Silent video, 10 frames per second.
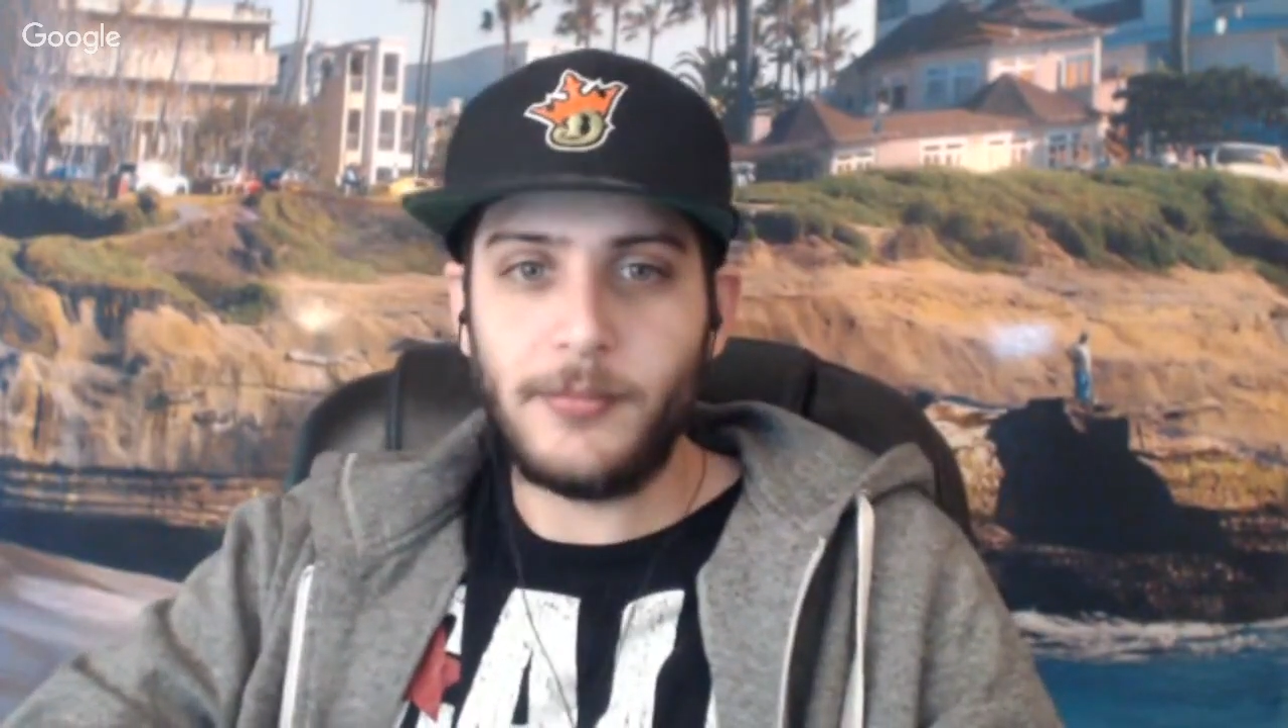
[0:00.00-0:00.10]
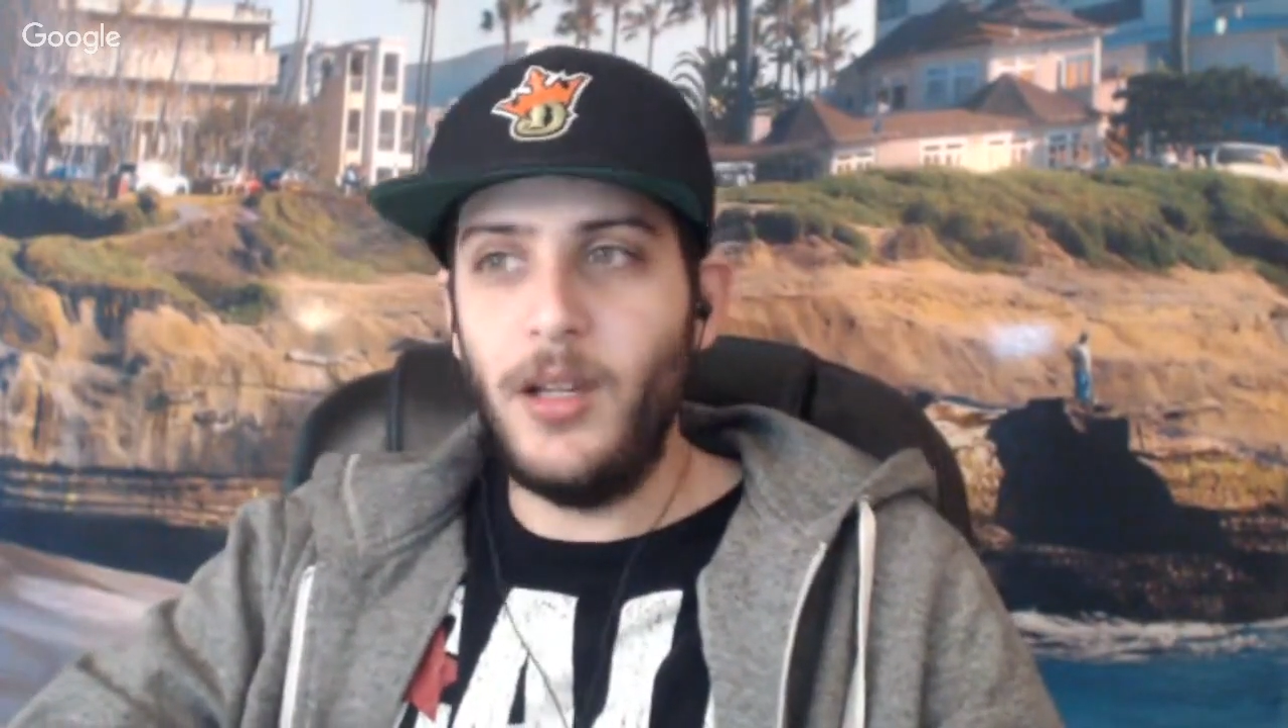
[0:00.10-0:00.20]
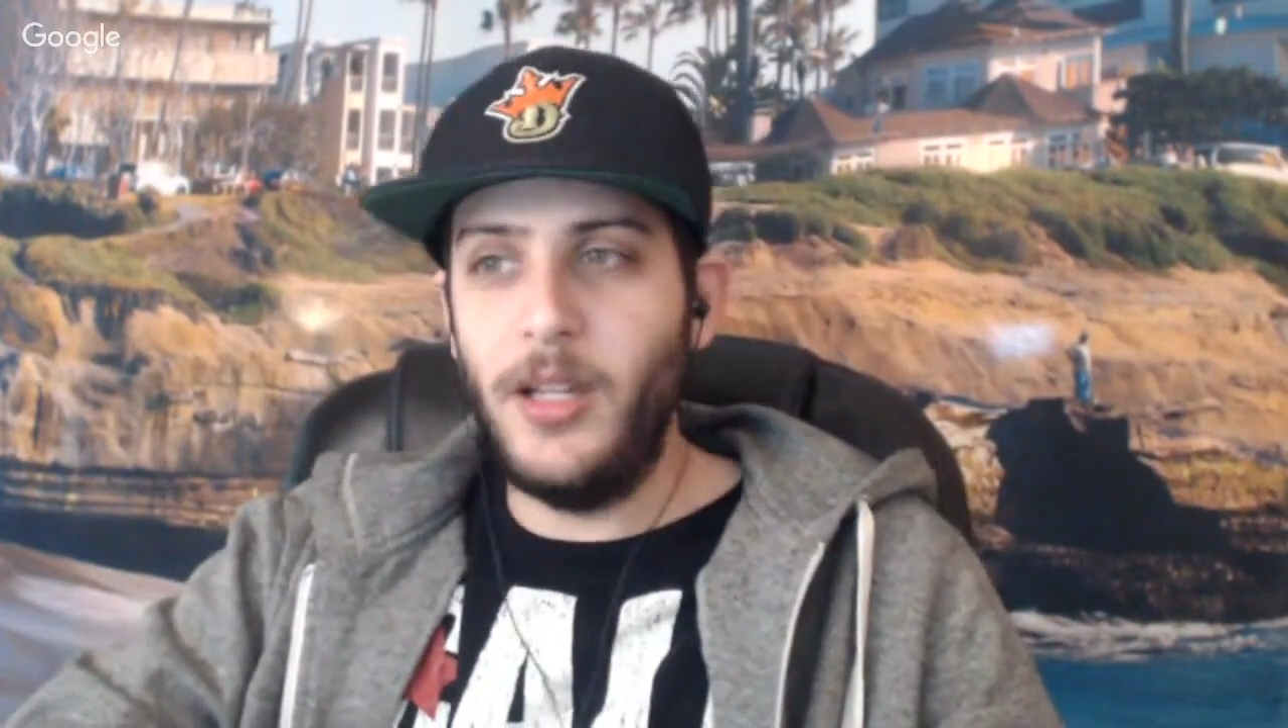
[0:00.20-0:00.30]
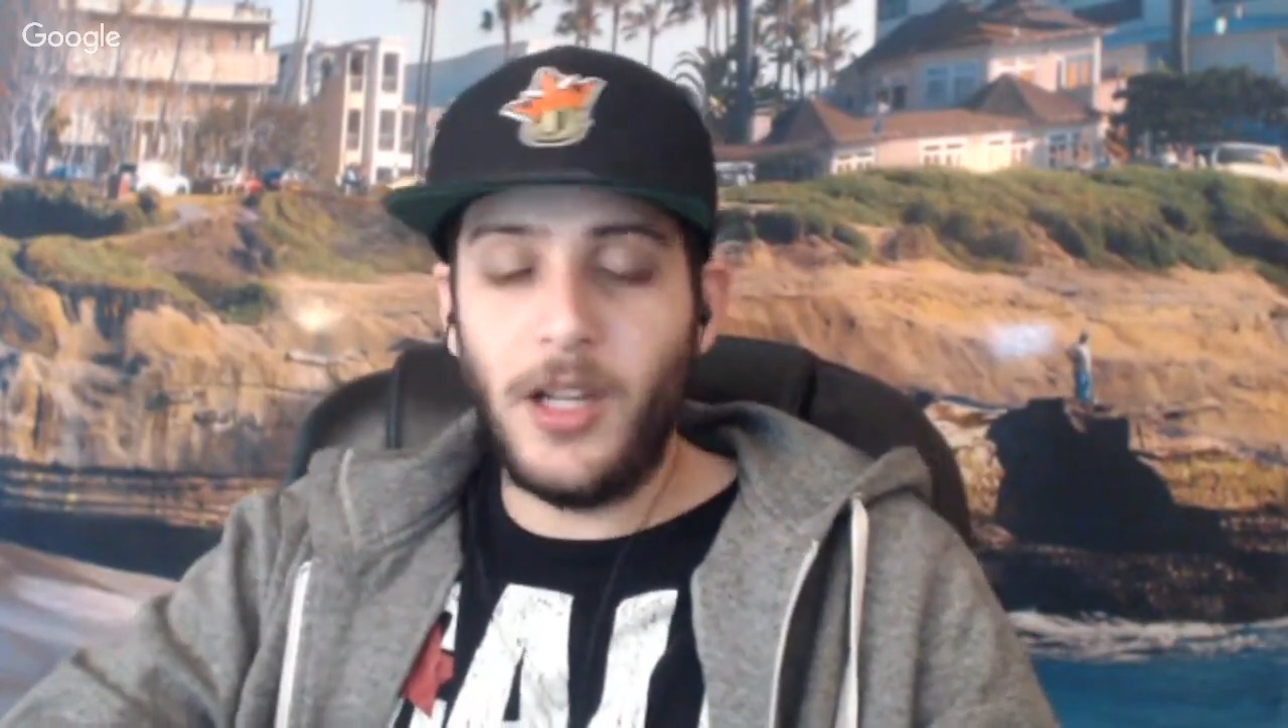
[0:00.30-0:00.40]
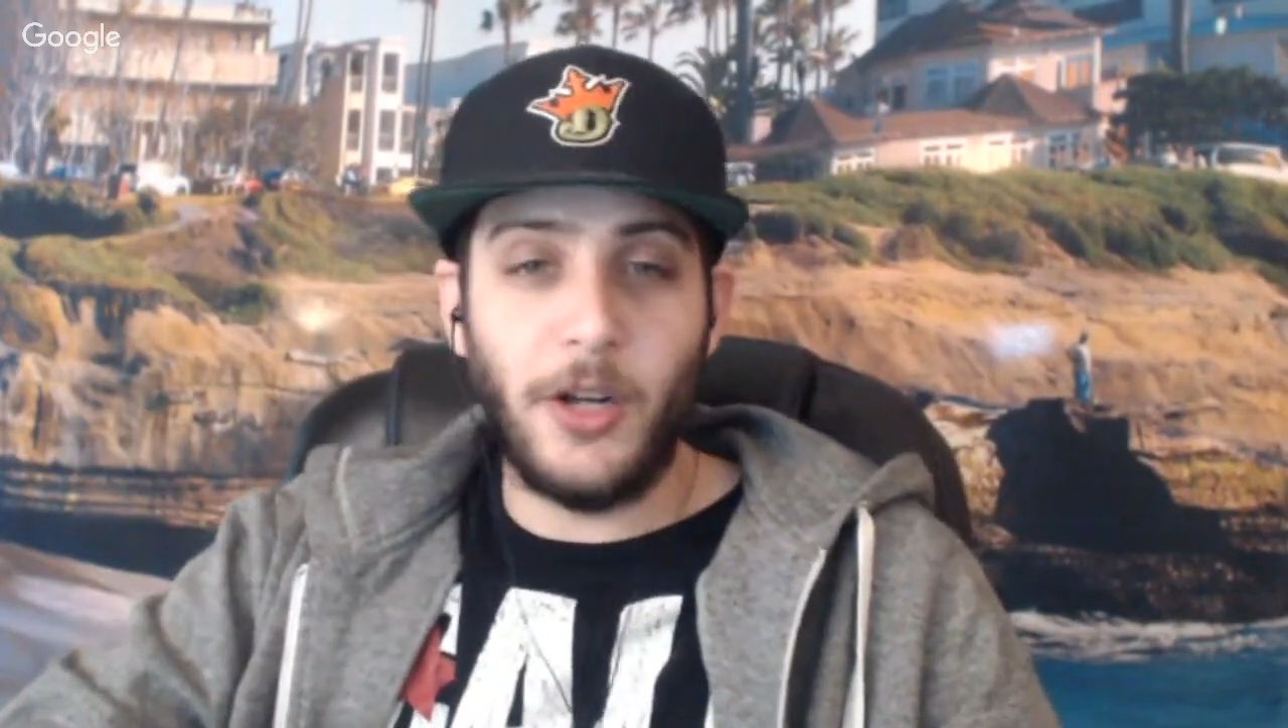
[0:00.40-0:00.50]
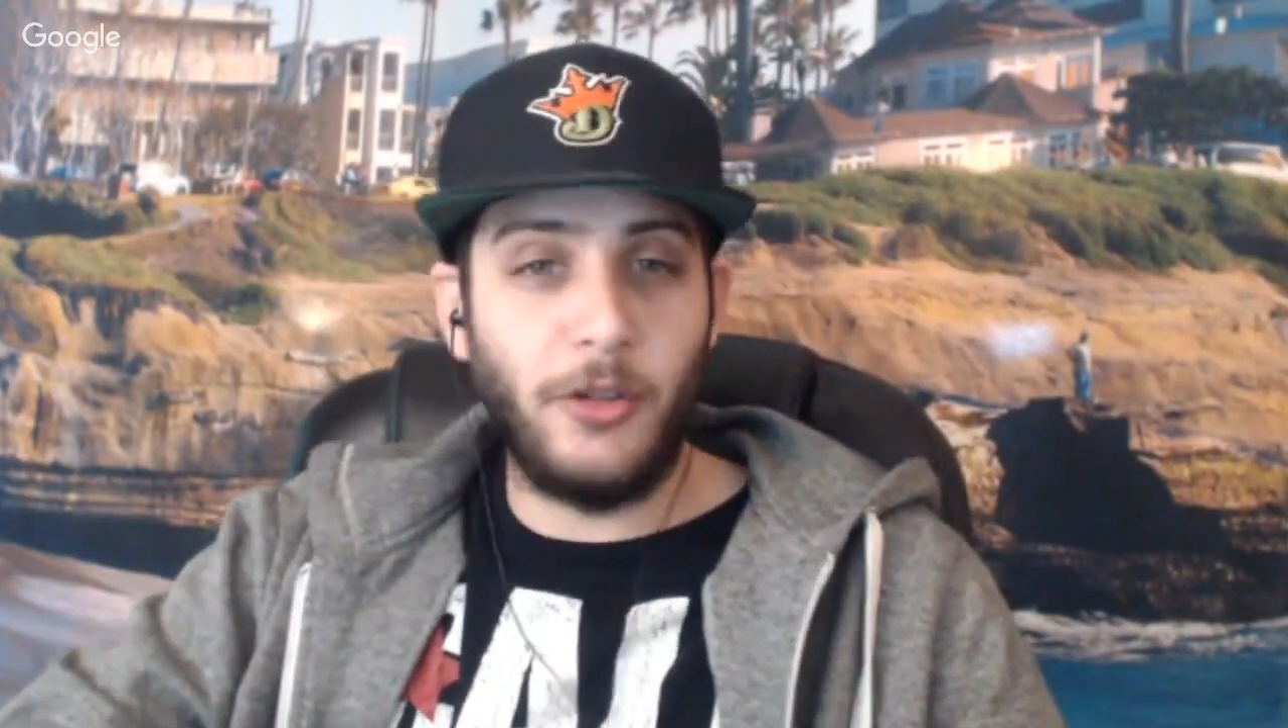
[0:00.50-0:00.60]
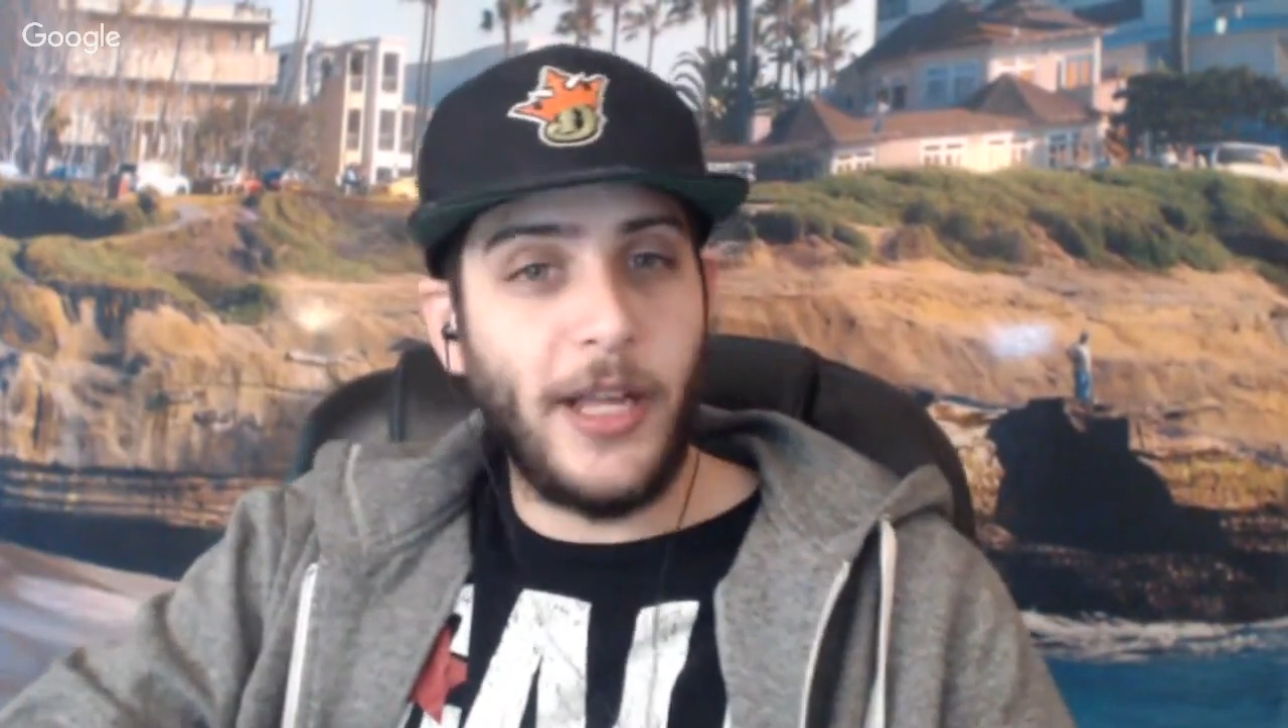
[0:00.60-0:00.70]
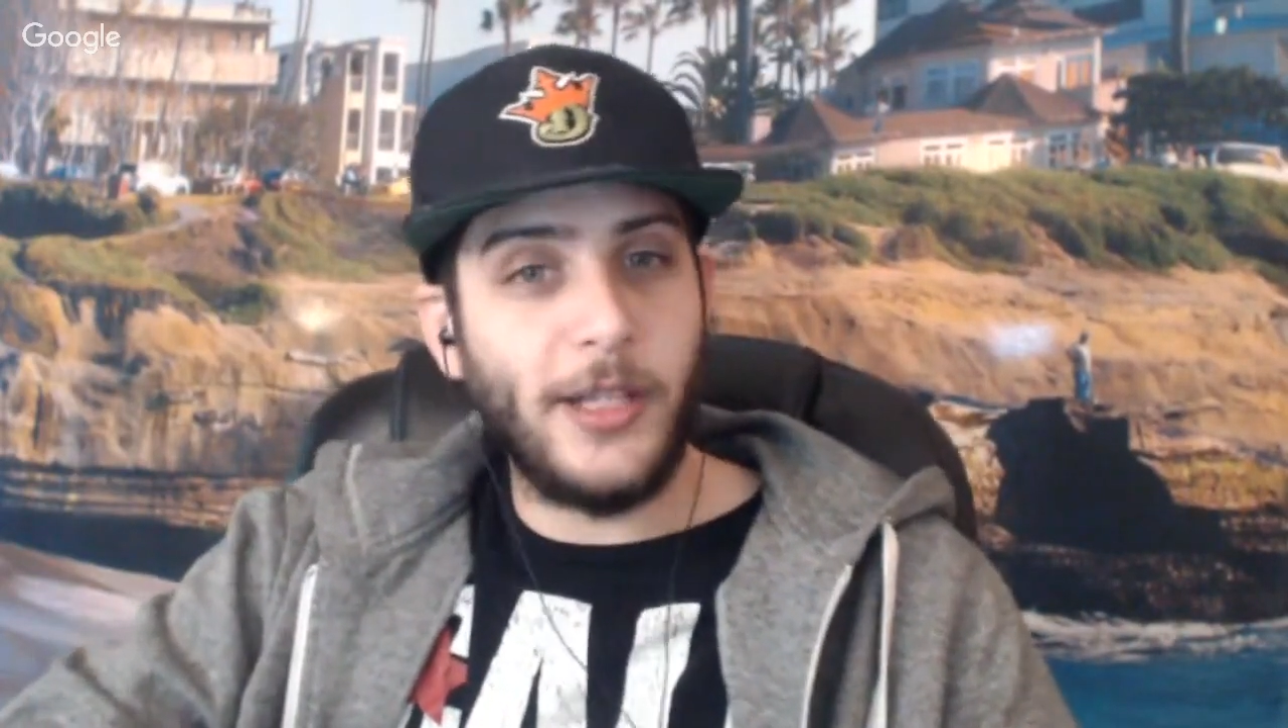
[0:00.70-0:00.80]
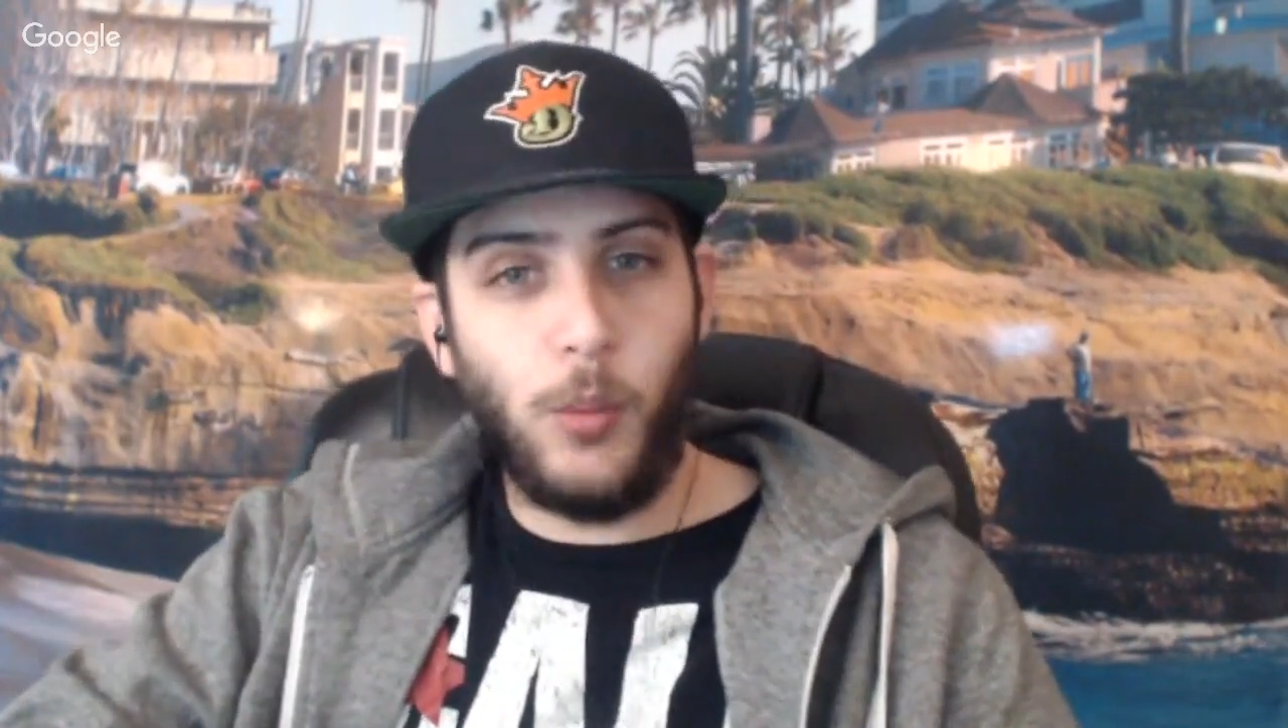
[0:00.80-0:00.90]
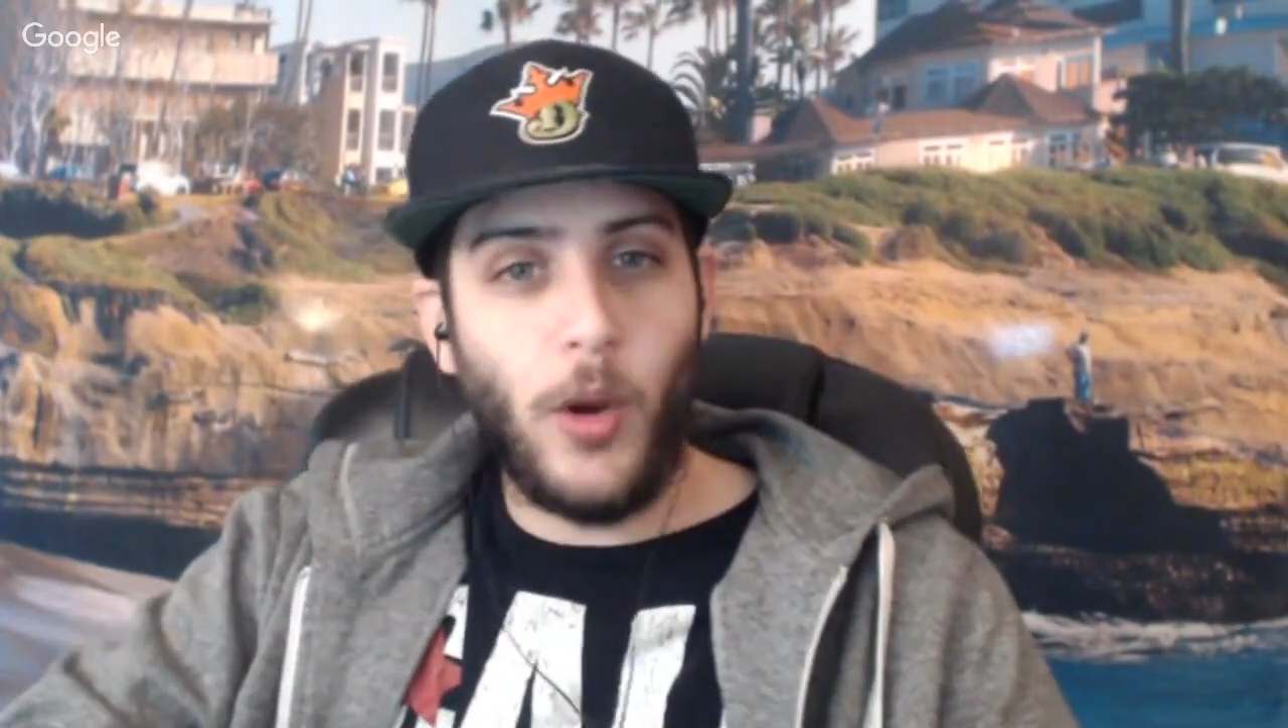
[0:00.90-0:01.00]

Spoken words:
Ngannou lands